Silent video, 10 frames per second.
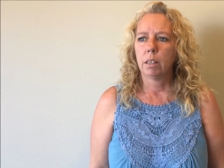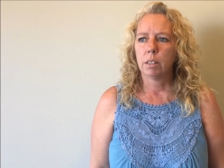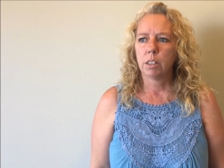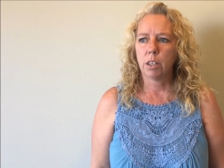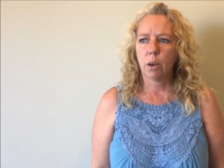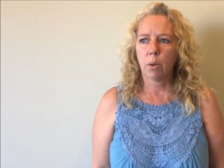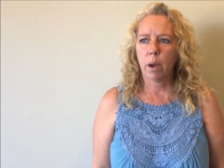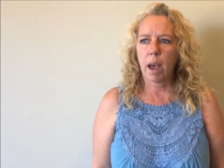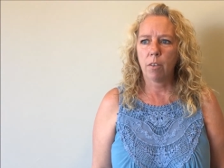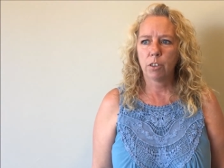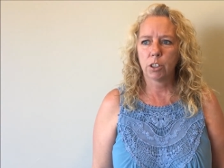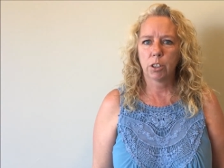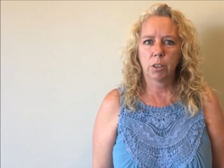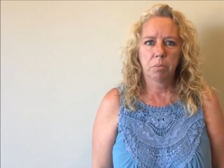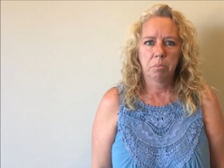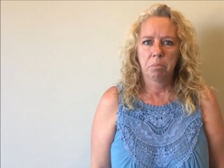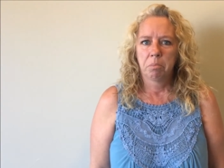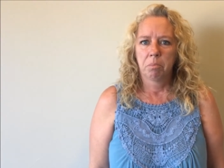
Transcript: So after